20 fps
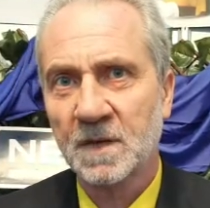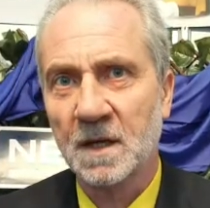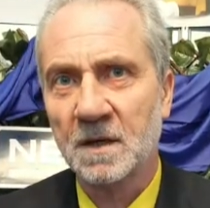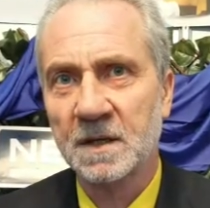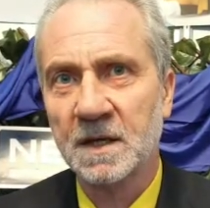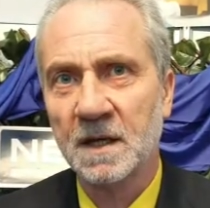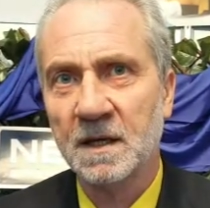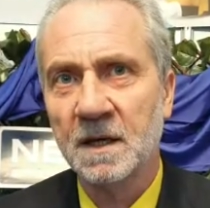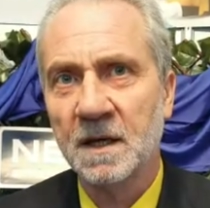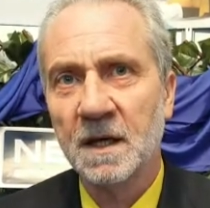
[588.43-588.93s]

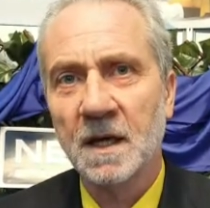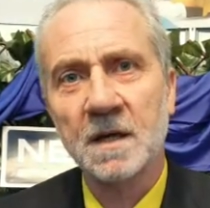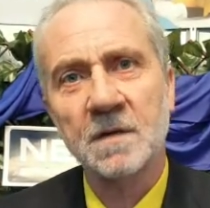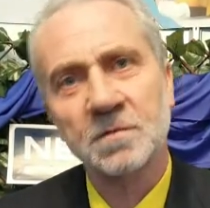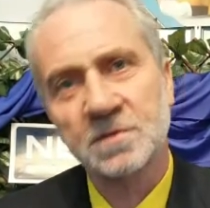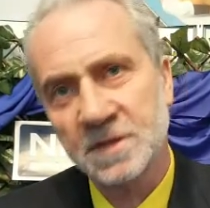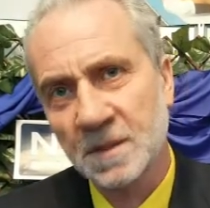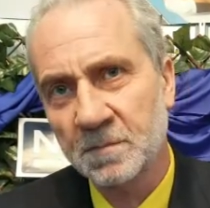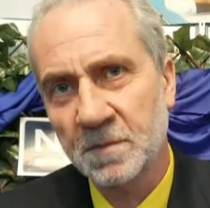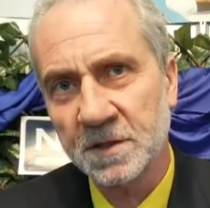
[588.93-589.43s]
Okay, right. And
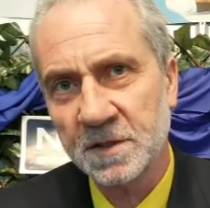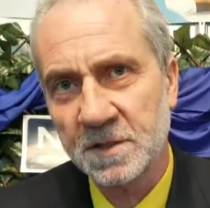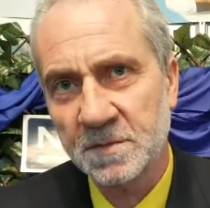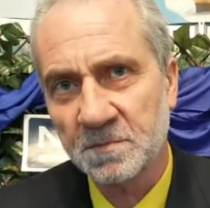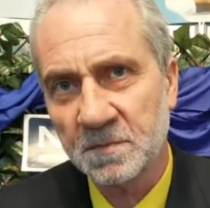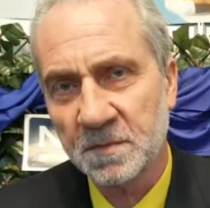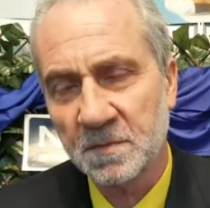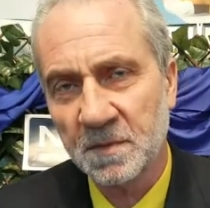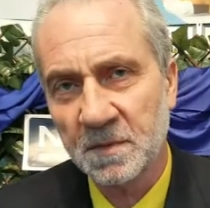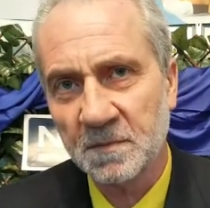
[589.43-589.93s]
if somebody
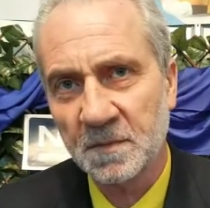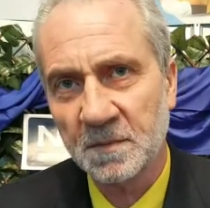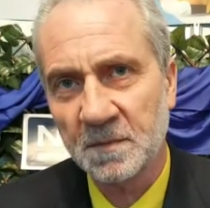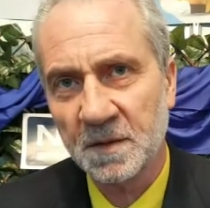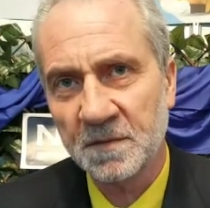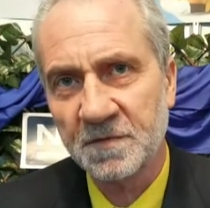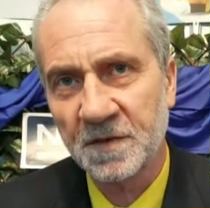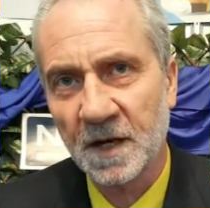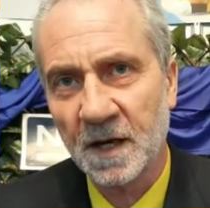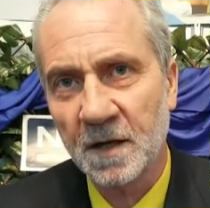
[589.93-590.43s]

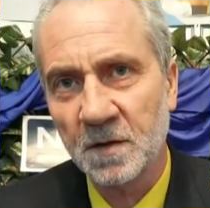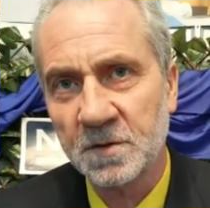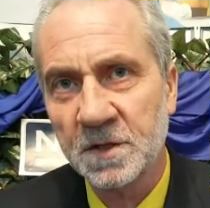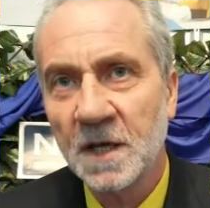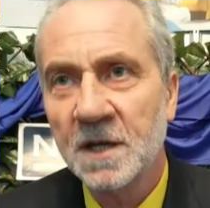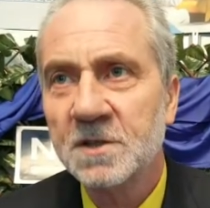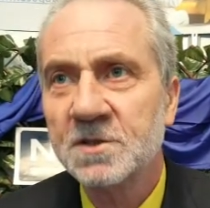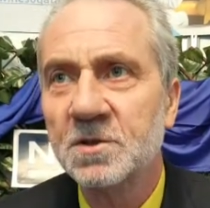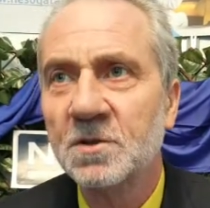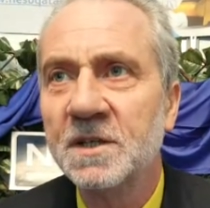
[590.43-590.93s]
may fly out,
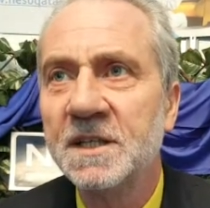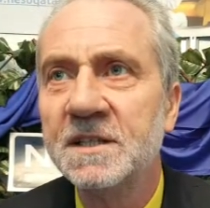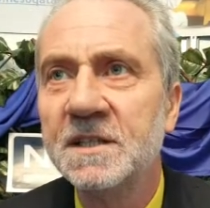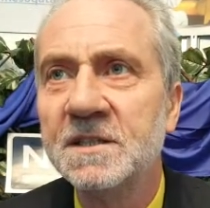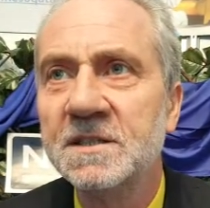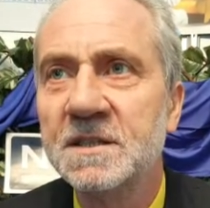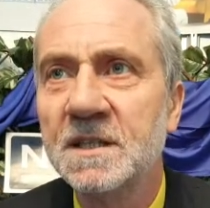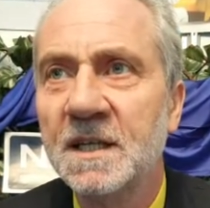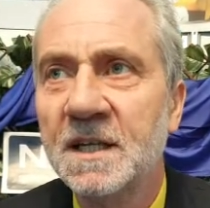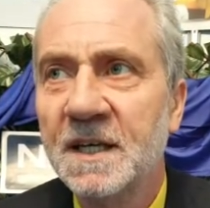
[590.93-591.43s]
so it
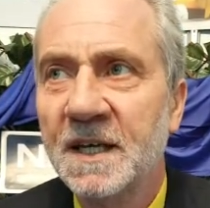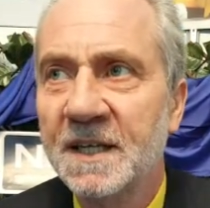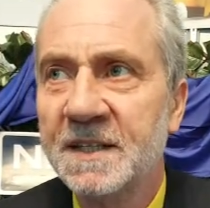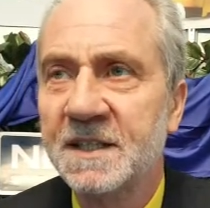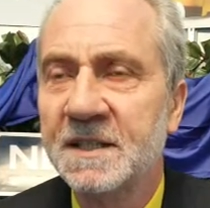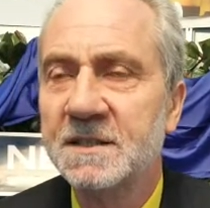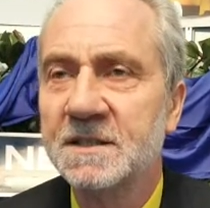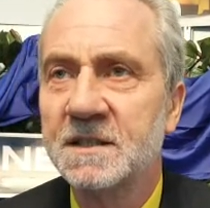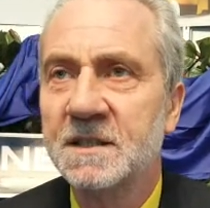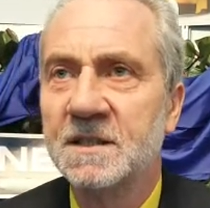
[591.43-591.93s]
is
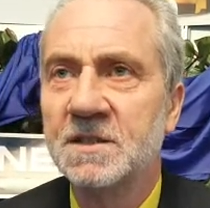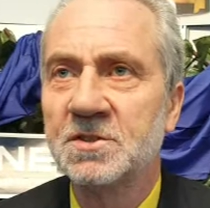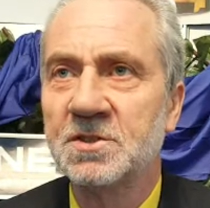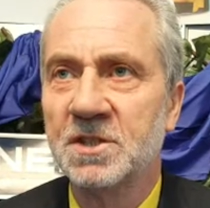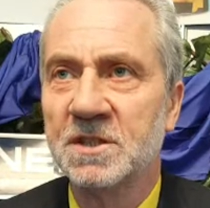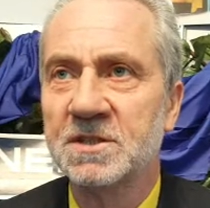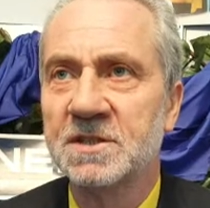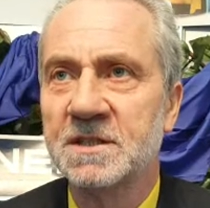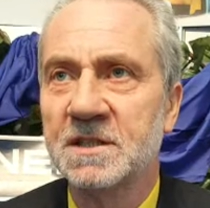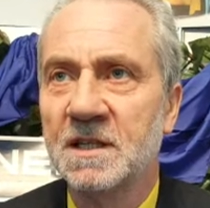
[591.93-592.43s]
yes.
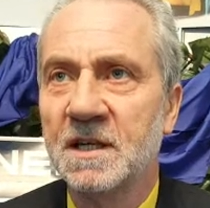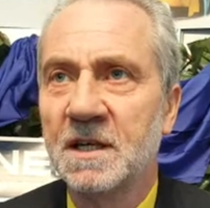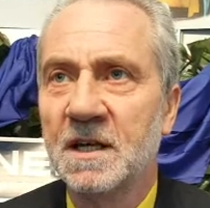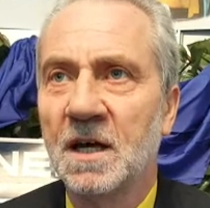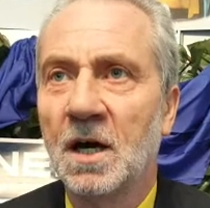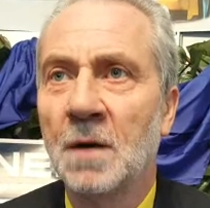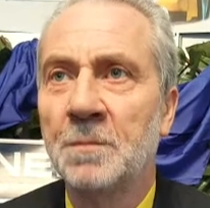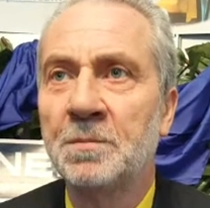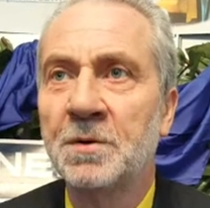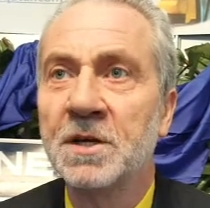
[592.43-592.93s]
Just
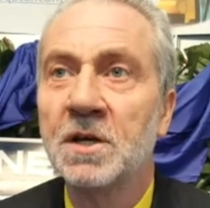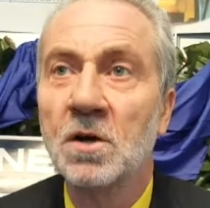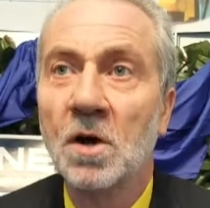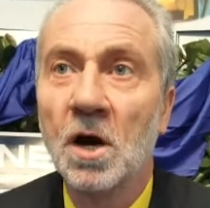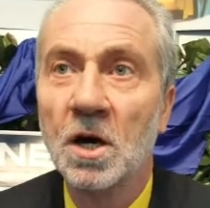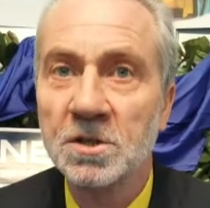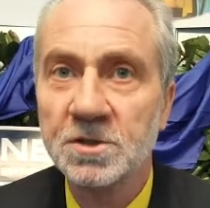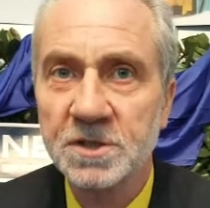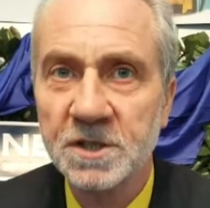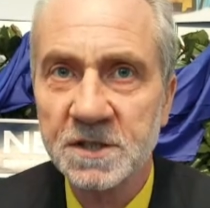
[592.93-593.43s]
a
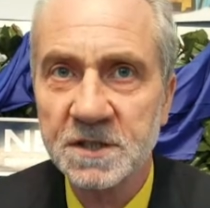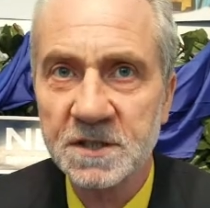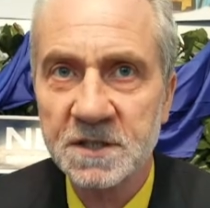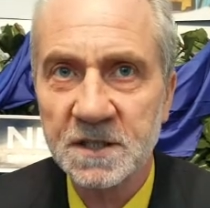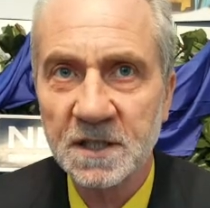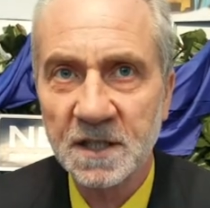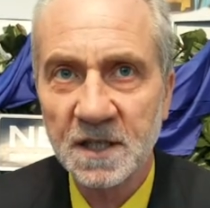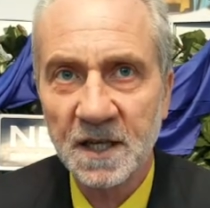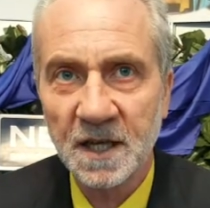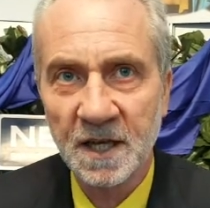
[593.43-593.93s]
precautious
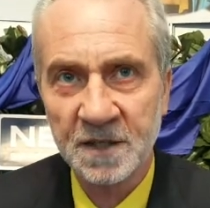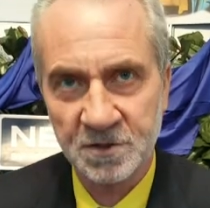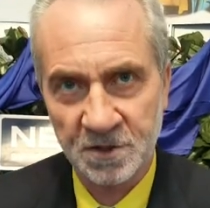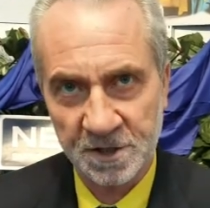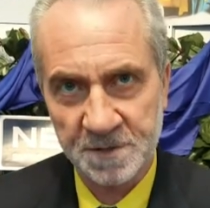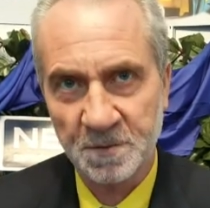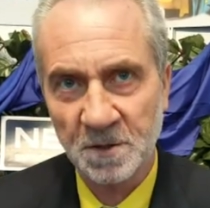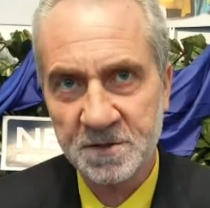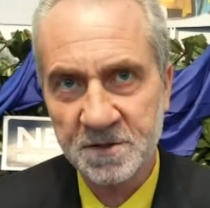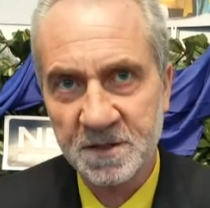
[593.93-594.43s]
and
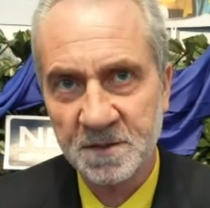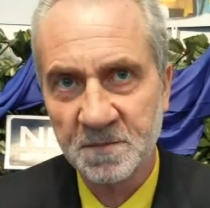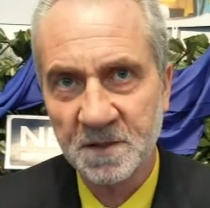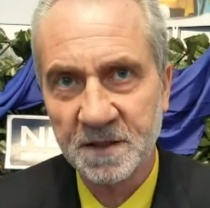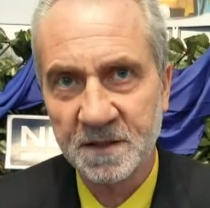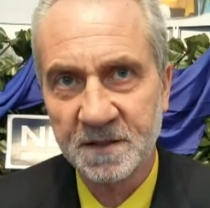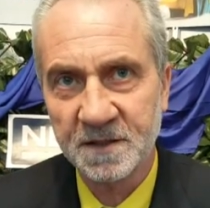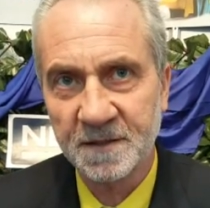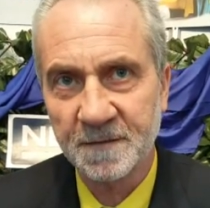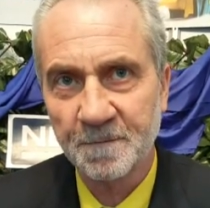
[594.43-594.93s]

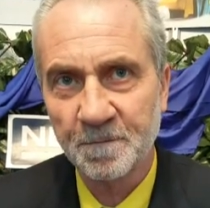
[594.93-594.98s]
responsibility.